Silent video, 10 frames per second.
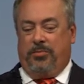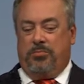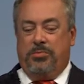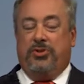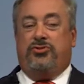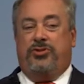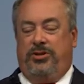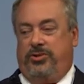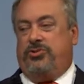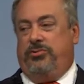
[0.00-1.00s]

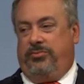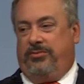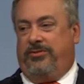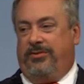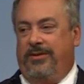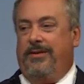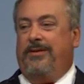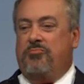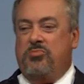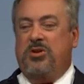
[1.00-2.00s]
mentioning issues
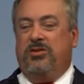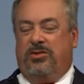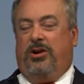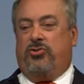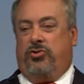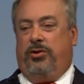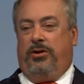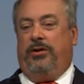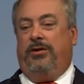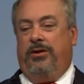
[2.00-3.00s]
is
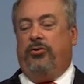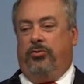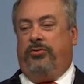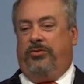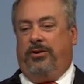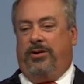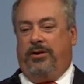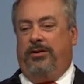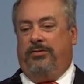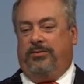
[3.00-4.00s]
actually endorsing,
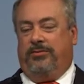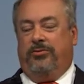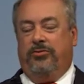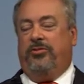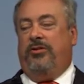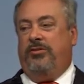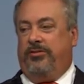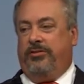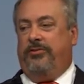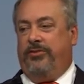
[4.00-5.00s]
is associating
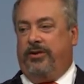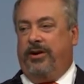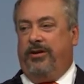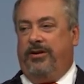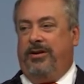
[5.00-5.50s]
yourself with a candidate.